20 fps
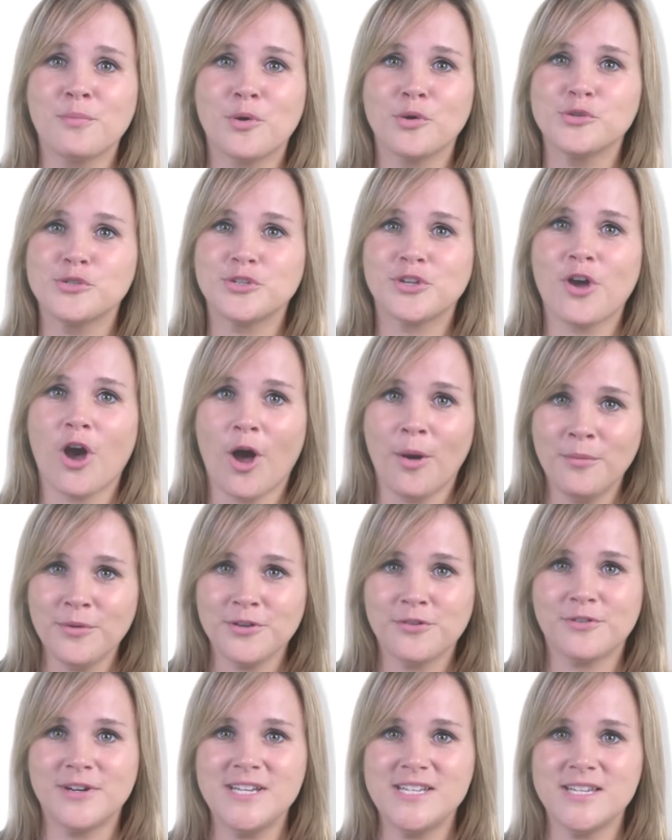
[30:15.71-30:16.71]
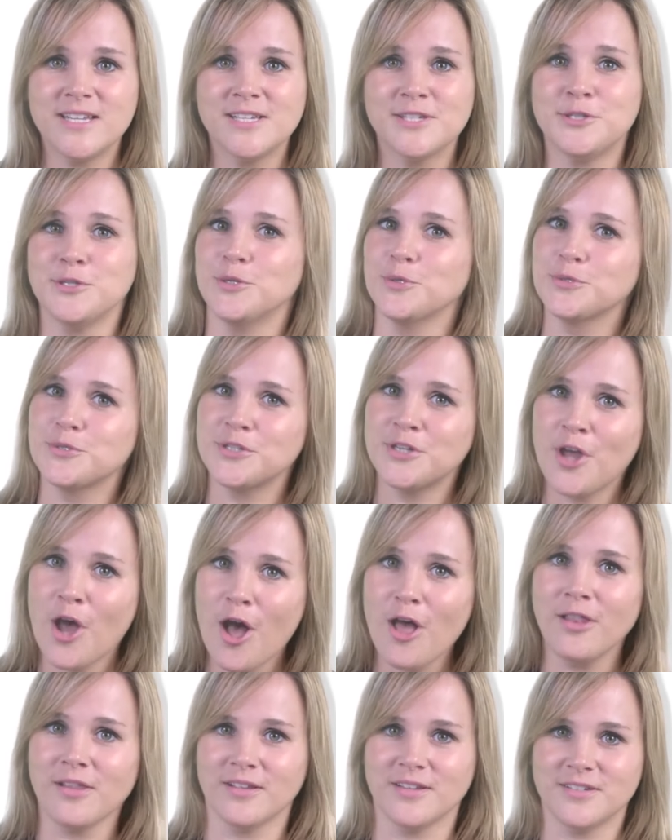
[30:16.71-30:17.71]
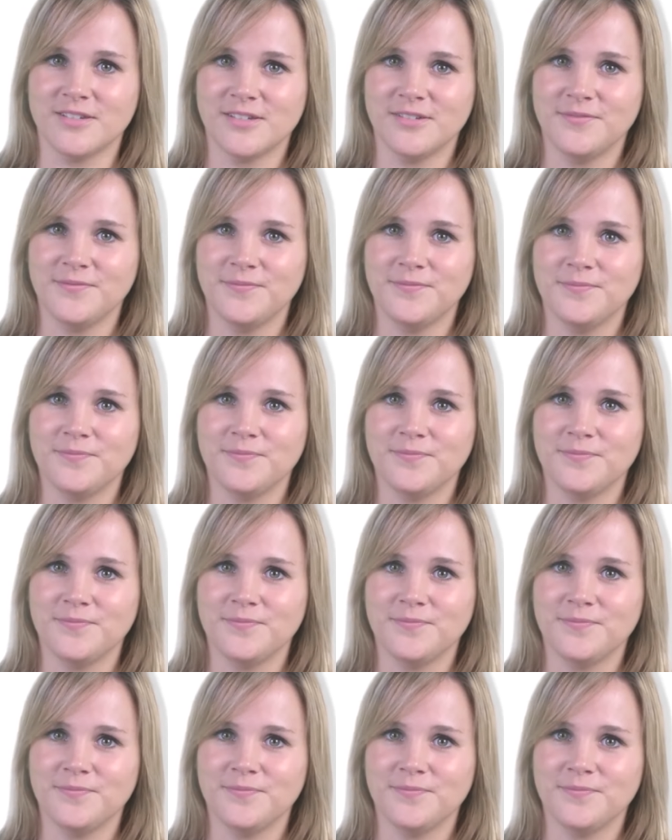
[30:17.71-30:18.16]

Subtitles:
most common greetings used in Holland.